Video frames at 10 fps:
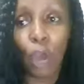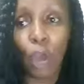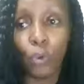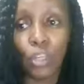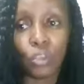
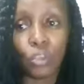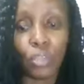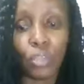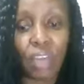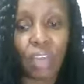you need to
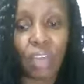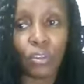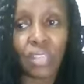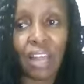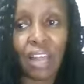describe
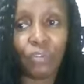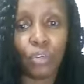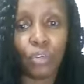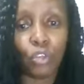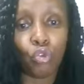yourself. You
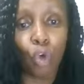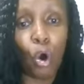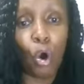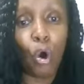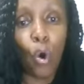need to
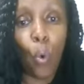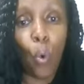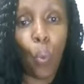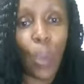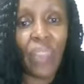know
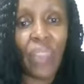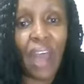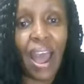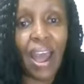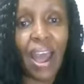whether